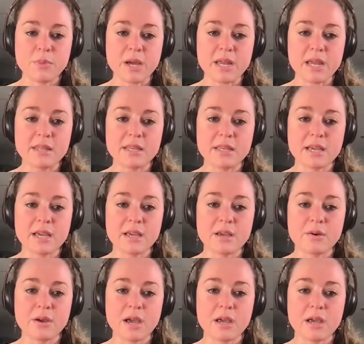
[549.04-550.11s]
but I think
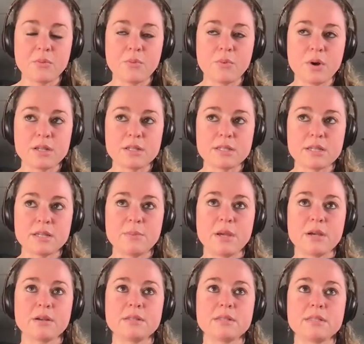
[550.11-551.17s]
I wanted
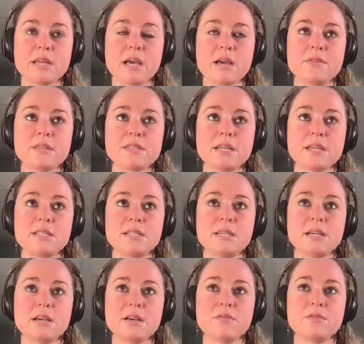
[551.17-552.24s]
parents to have this
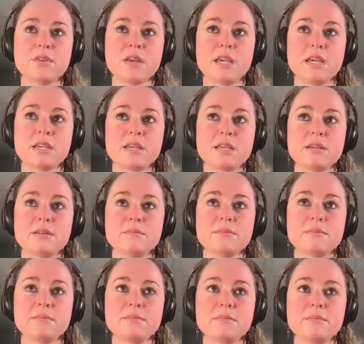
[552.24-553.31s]
idea of like,
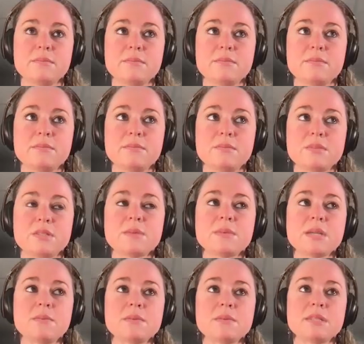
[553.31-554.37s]

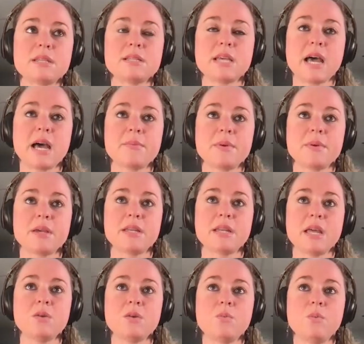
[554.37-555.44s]
sometimes things happen
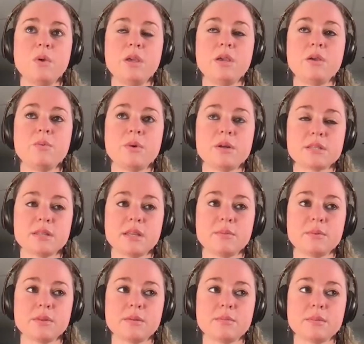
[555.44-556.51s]
and we want to
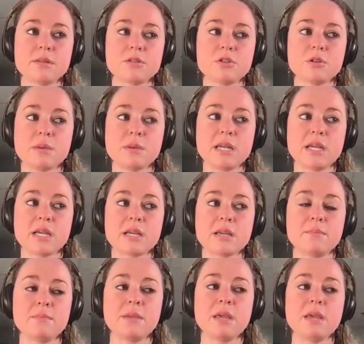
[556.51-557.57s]
label them as traumatic.
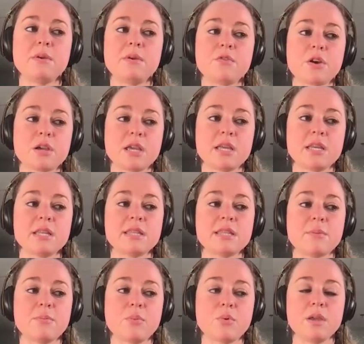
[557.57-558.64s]
Maybe for a kid at
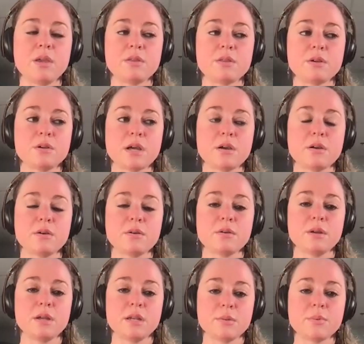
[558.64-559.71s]
that point, they're not
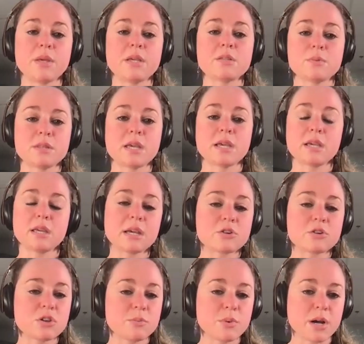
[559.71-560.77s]
in a place where they can
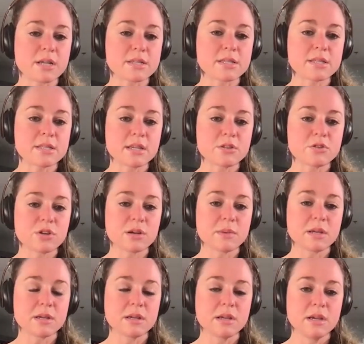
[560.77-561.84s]
actually process that
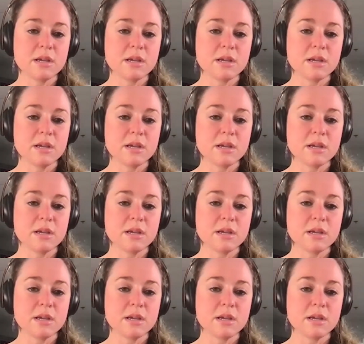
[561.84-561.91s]
trauma.